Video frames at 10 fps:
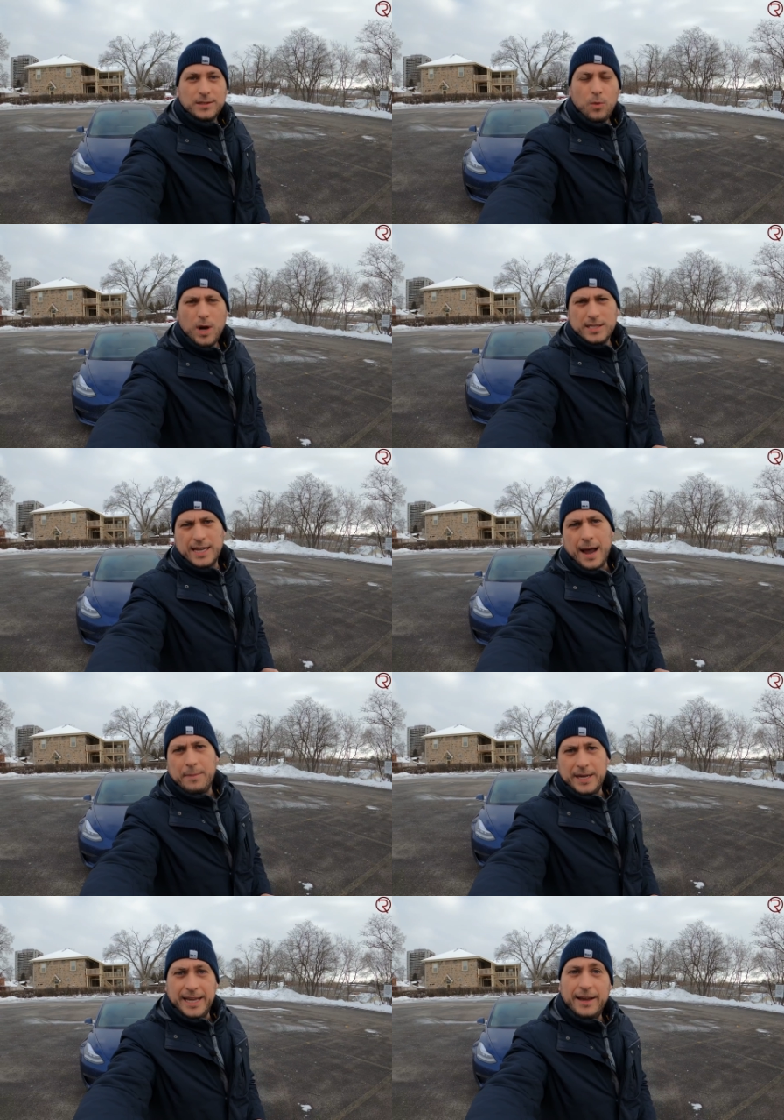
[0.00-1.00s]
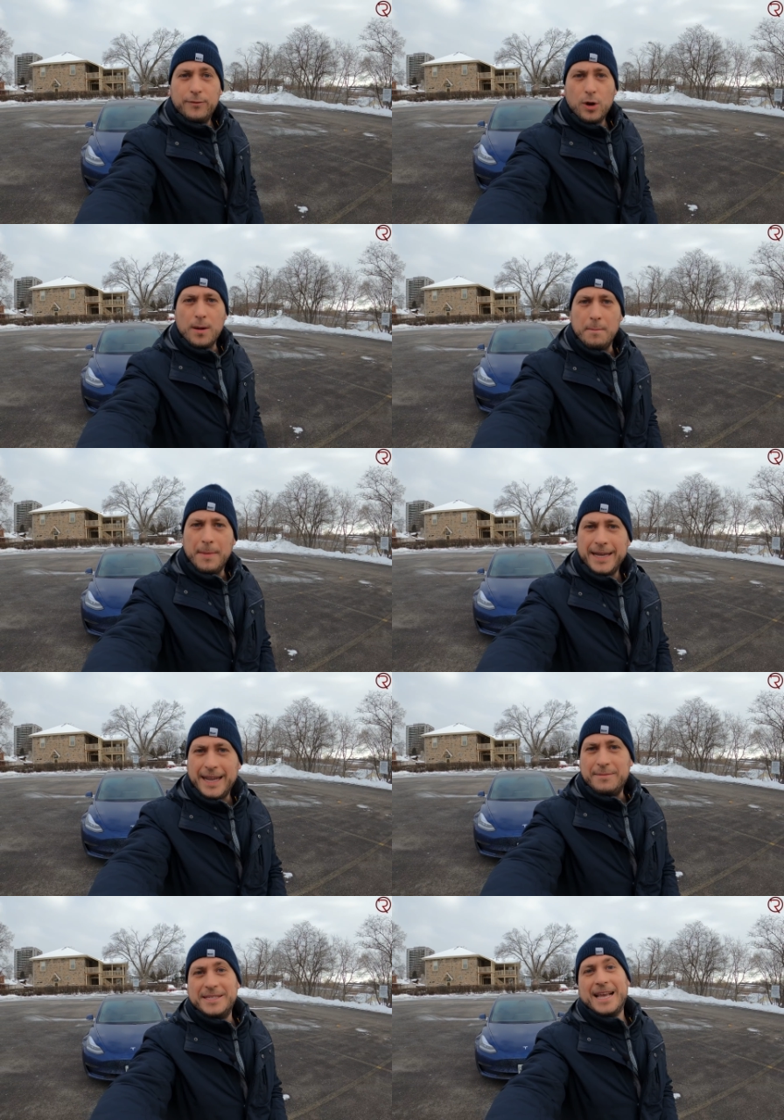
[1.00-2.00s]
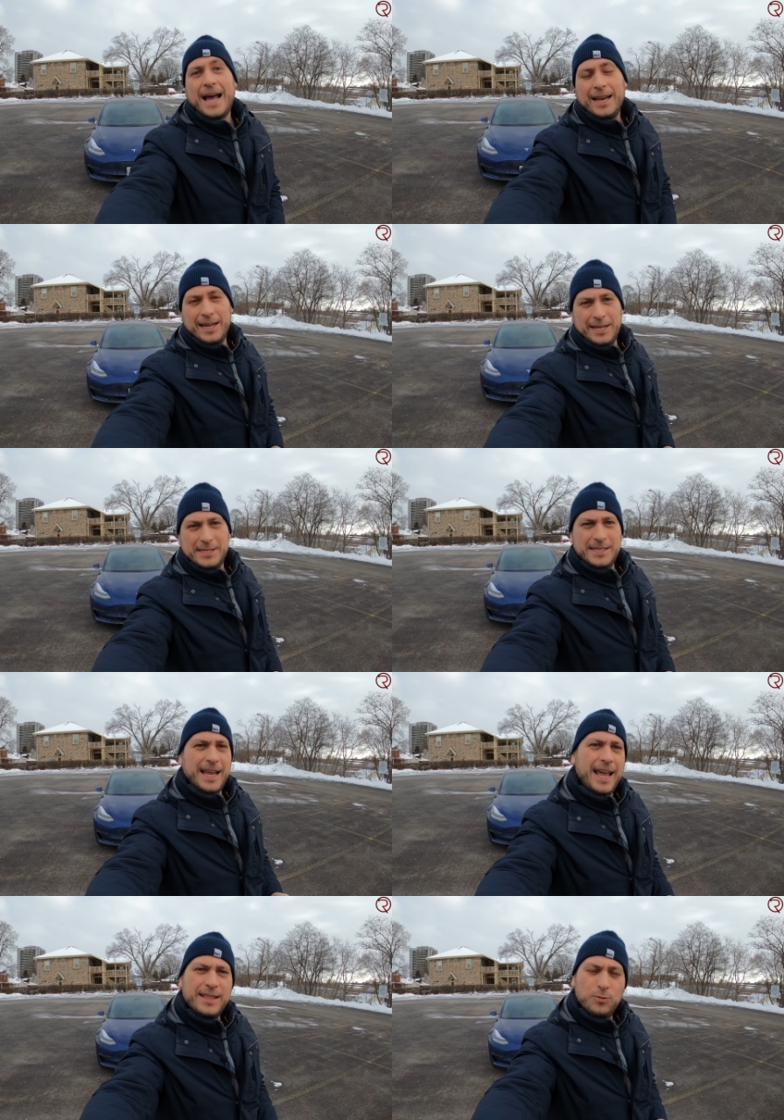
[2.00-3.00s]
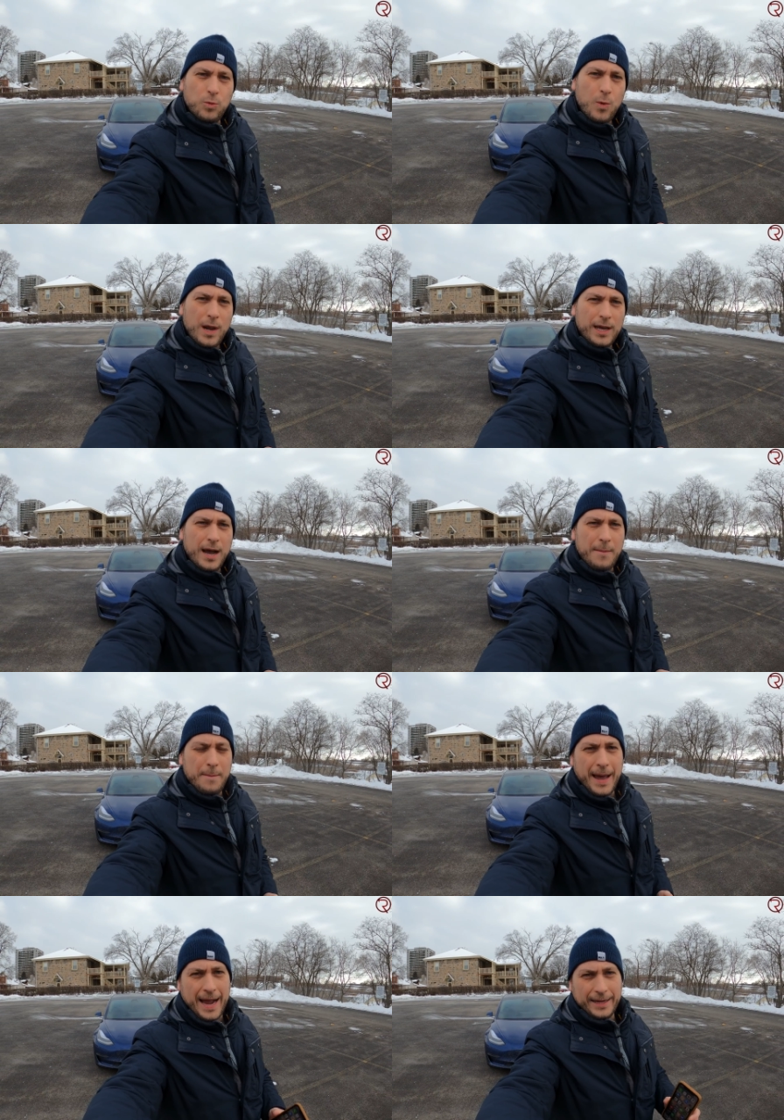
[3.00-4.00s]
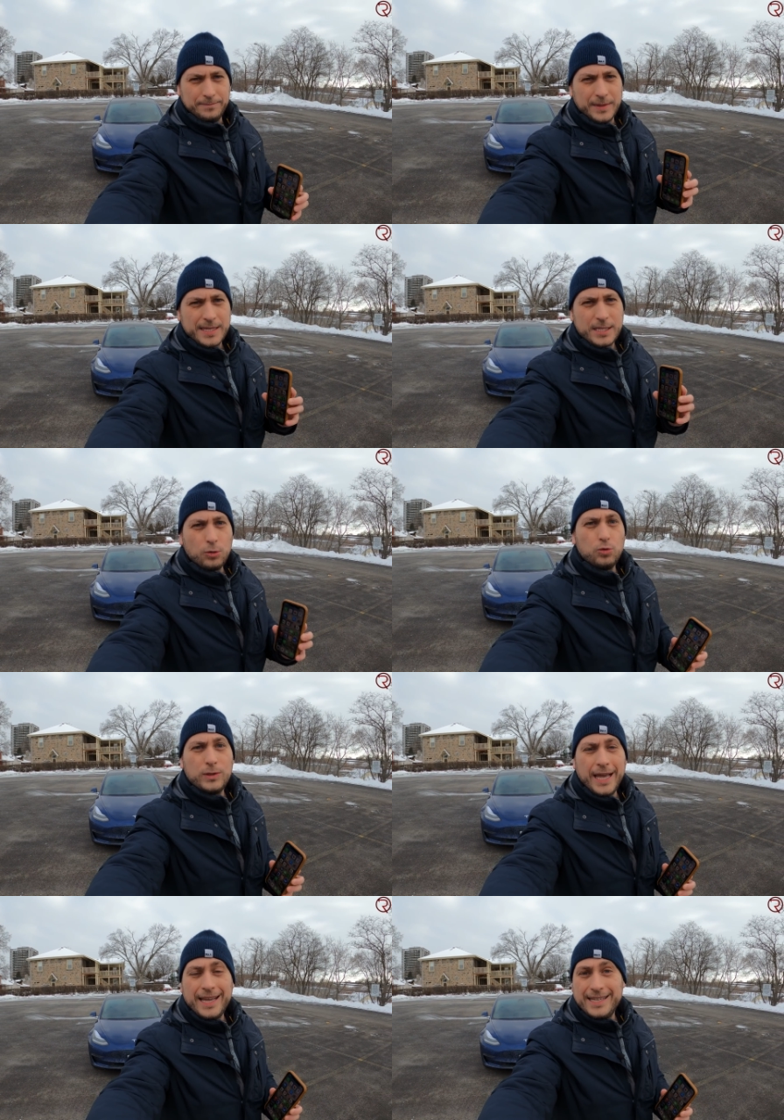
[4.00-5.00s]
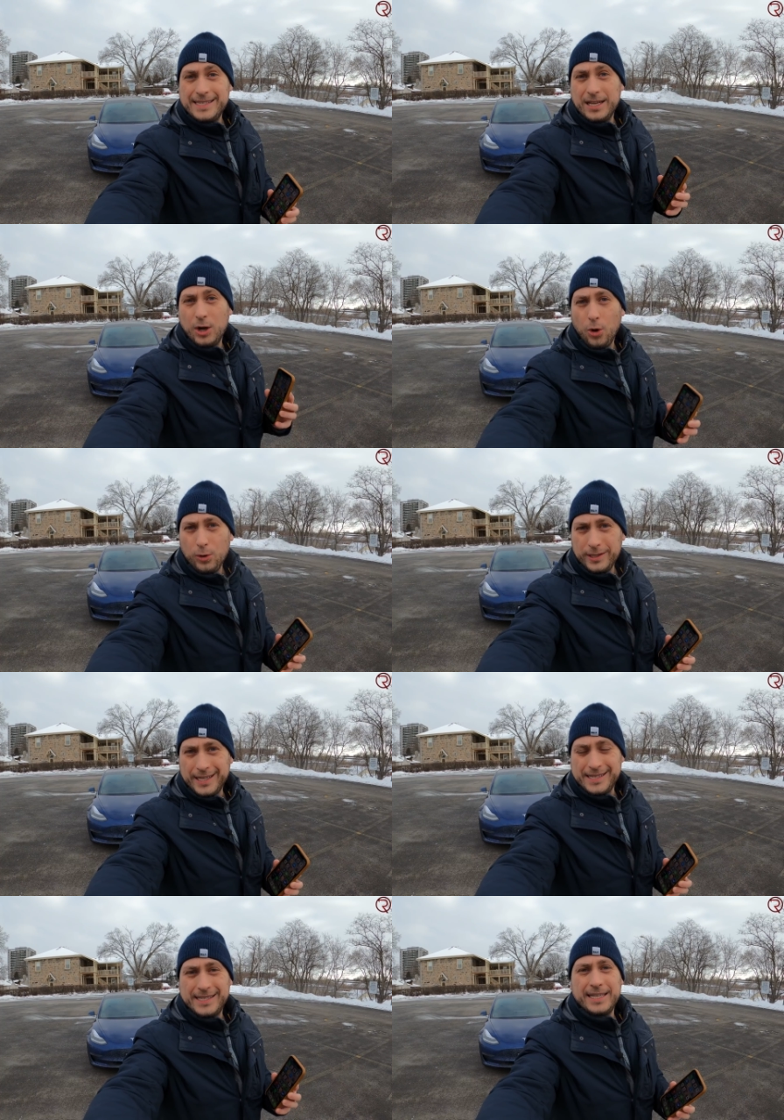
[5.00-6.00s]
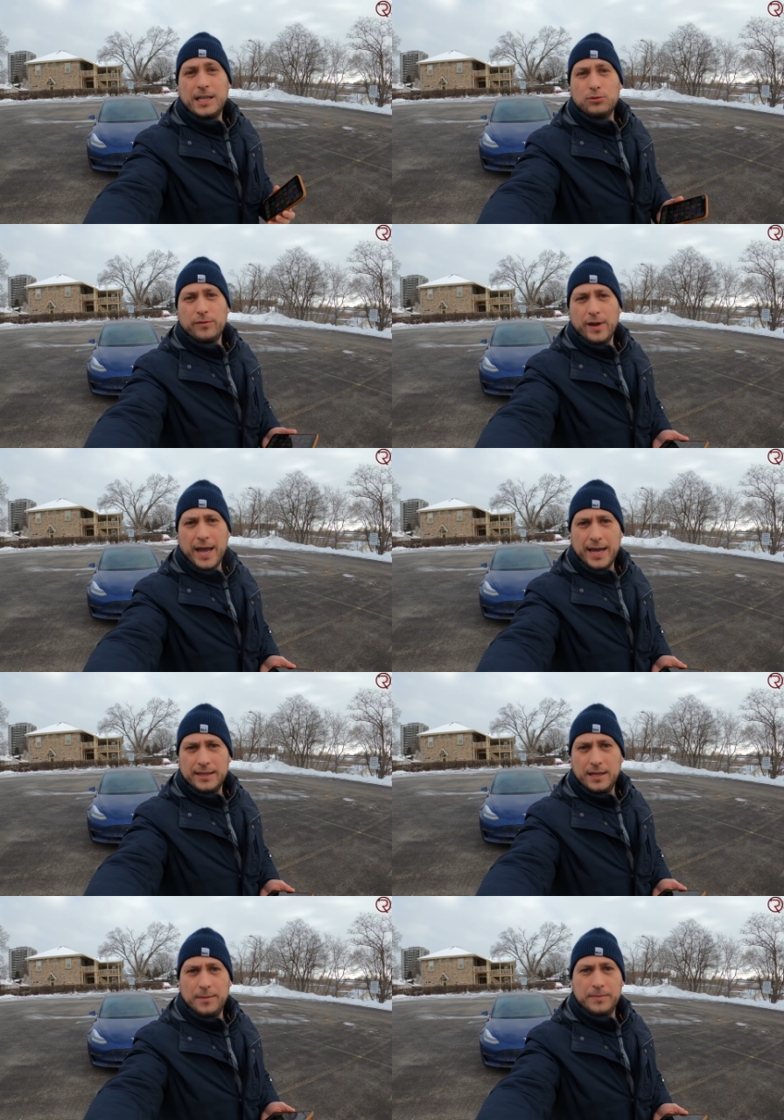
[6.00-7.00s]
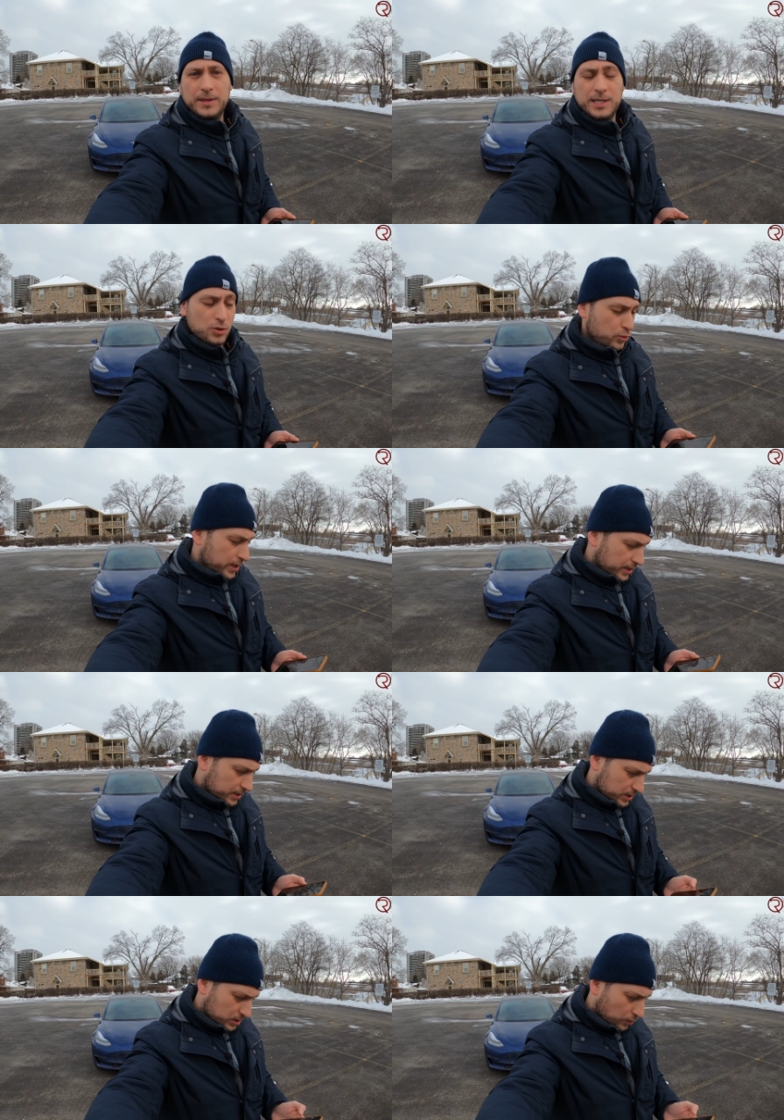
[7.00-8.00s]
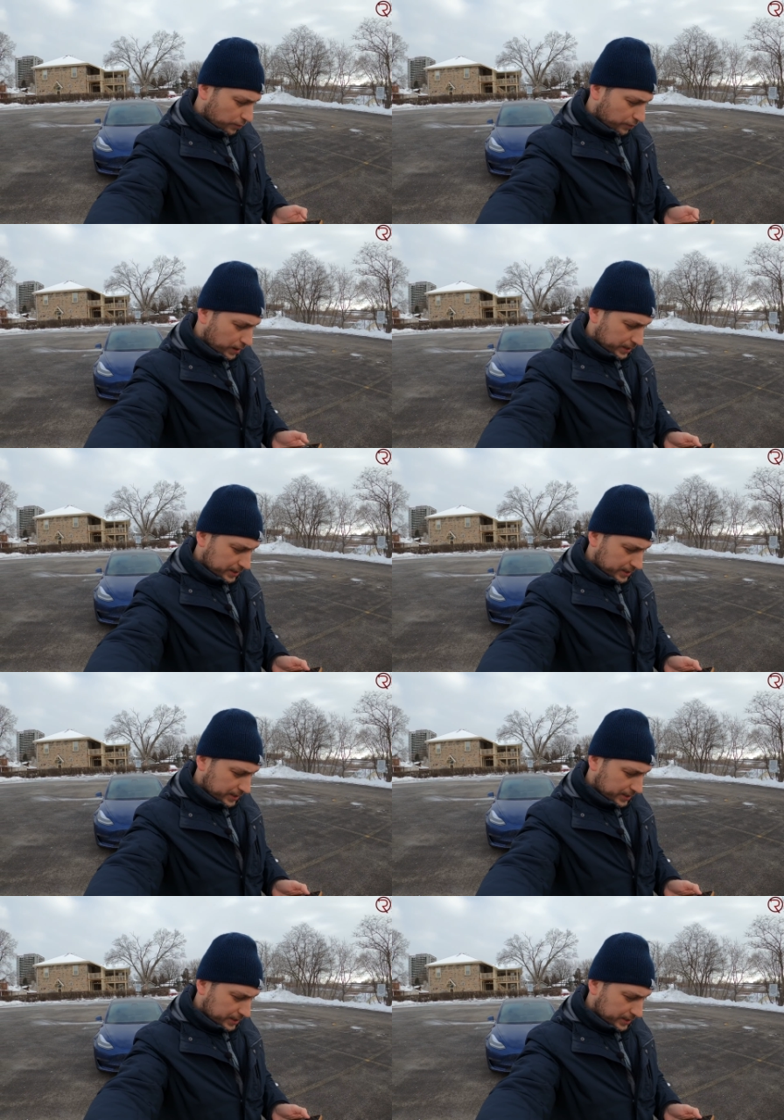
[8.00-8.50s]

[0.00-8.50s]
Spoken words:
What's happening, everyone? My name is Alex and welcome back. So today is the coldest day that we've had this winter so far.